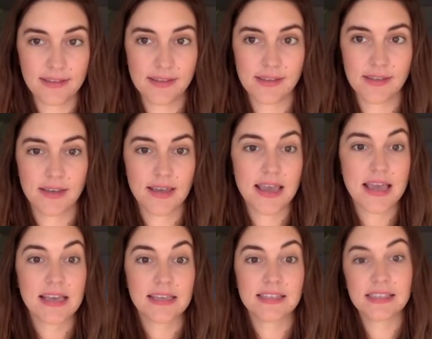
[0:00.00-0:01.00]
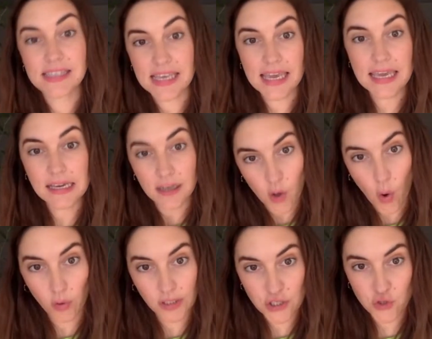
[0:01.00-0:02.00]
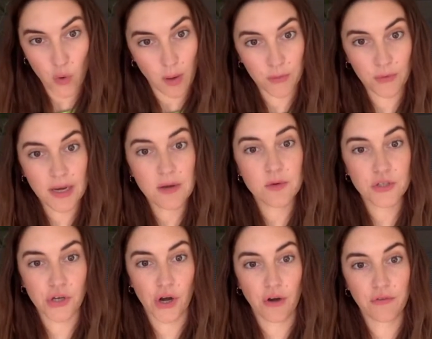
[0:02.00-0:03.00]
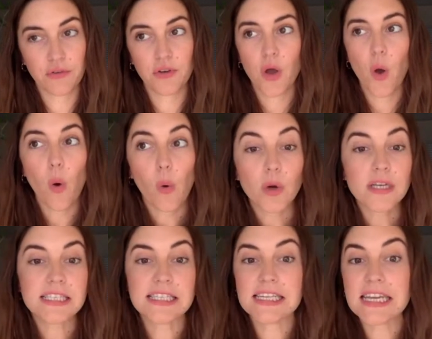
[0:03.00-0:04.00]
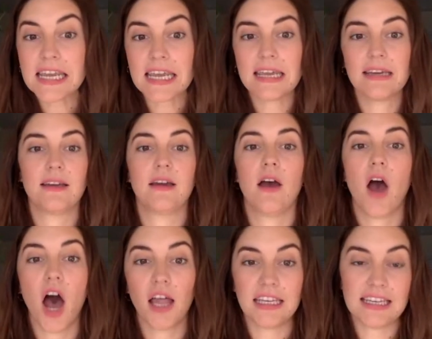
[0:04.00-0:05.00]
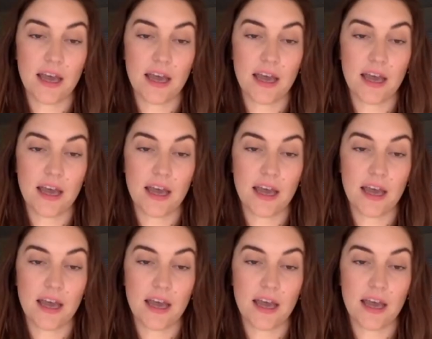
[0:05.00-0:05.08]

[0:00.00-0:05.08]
C, Golden Shore Marine Reserve, or D, Hollydale Park?